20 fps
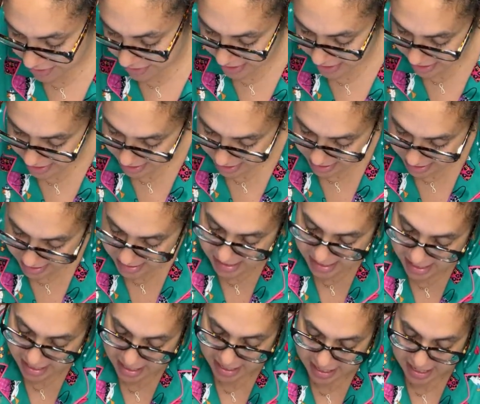these,
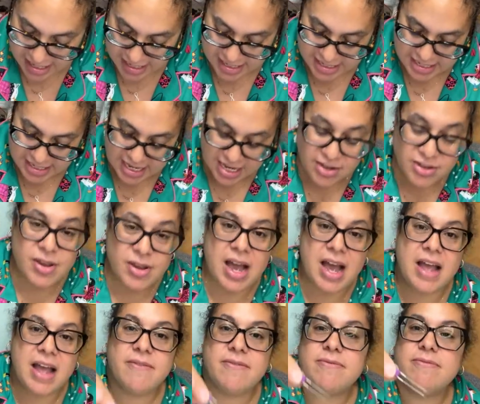and I can tell you,
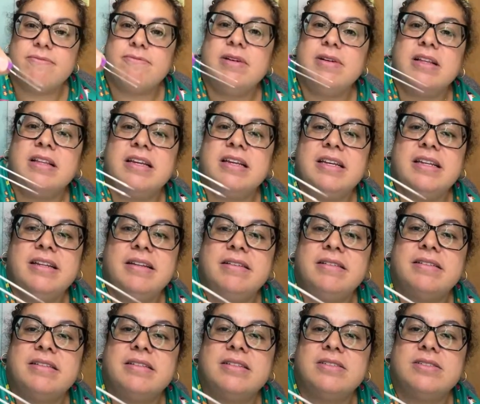I really
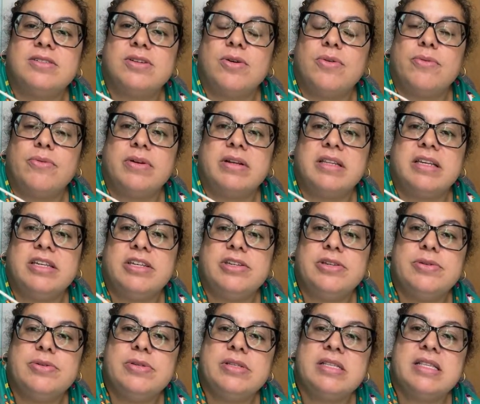don't really
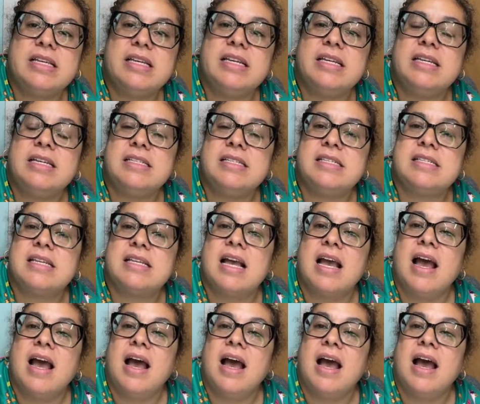use these.